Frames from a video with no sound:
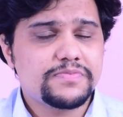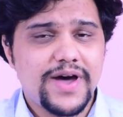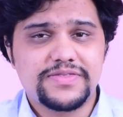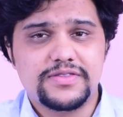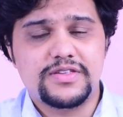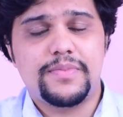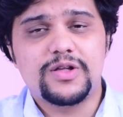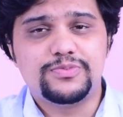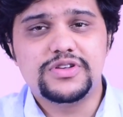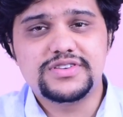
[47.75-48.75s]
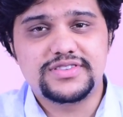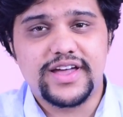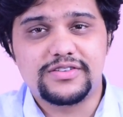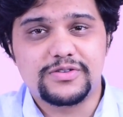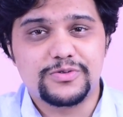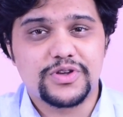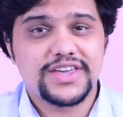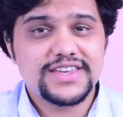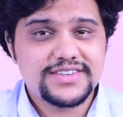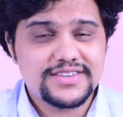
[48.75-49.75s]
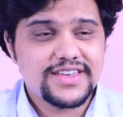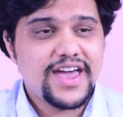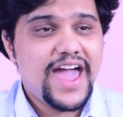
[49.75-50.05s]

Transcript: by the Nepal Police that the cases